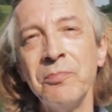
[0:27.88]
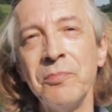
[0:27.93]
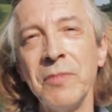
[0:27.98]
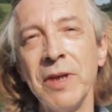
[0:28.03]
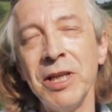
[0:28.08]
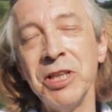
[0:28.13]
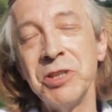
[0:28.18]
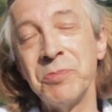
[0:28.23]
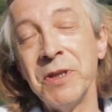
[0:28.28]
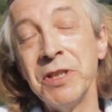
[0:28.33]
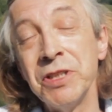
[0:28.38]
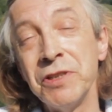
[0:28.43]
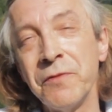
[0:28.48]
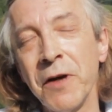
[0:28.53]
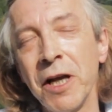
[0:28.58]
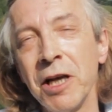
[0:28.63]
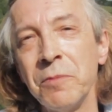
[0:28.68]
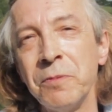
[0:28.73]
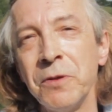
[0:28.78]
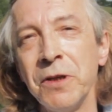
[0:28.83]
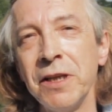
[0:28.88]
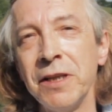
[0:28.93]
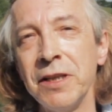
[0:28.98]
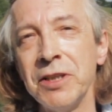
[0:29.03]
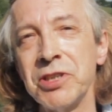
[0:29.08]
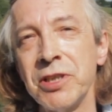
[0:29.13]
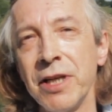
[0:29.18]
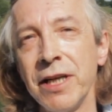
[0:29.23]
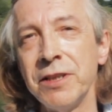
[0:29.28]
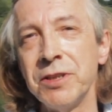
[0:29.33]
He's been developing
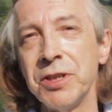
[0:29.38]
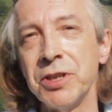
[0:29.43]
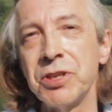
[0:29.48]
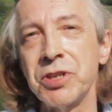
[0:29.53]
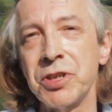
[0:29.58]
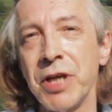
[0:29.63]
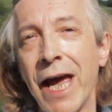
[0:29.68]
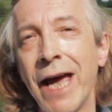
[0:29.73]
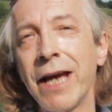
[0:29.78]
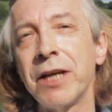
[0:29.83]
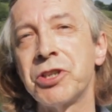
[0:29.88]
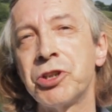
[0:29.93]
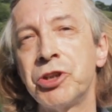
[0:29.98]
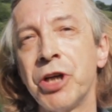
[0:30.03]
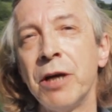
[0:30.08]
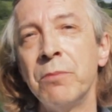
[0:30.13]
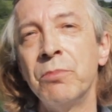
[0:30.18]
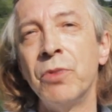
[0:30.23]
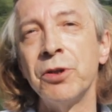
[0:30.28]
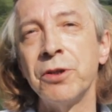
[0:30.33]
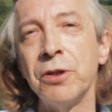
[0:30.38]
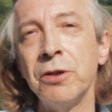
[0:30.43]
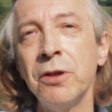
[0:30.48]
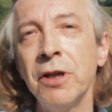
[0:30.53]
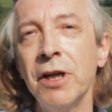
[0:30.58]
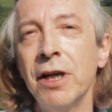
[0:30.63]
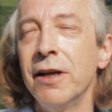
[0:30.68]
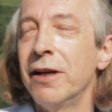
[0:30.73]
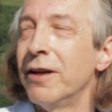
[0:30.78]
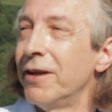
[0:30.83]
his latest Axjet model.
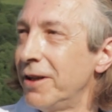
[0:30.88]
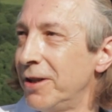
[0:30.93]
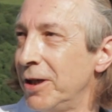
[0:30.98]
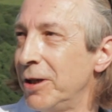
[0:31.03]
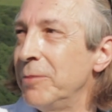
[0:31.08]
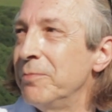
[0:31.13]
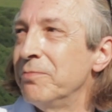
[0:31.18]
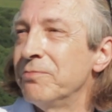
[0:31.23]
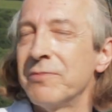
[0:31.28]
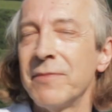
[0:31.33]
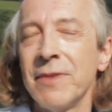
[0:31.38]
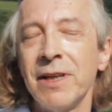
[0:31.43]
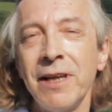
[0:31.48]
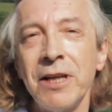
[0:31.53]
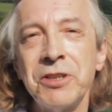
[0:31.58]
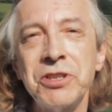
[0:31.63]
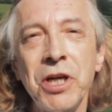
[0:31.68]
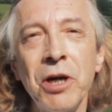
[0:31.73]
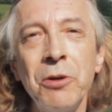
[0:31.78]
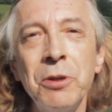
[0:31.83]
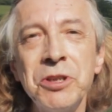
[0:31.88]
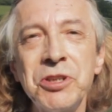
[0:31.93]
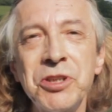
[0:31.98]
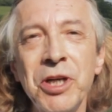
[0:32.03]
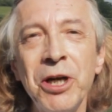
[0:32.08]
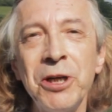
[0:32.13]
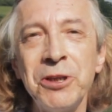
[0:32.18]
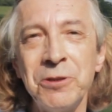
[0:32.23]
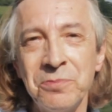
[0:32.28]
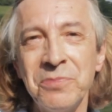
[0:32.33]
Let's go
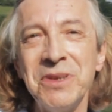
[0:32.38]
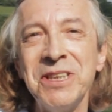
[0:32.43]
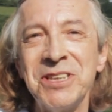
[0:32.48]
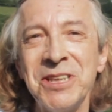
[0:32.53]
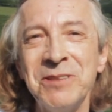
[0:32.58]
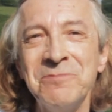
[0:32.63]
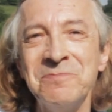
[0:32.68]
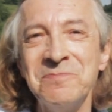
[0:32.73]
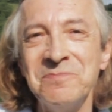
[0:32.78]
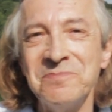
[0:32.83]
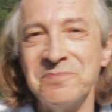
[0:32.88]
inside and meet him.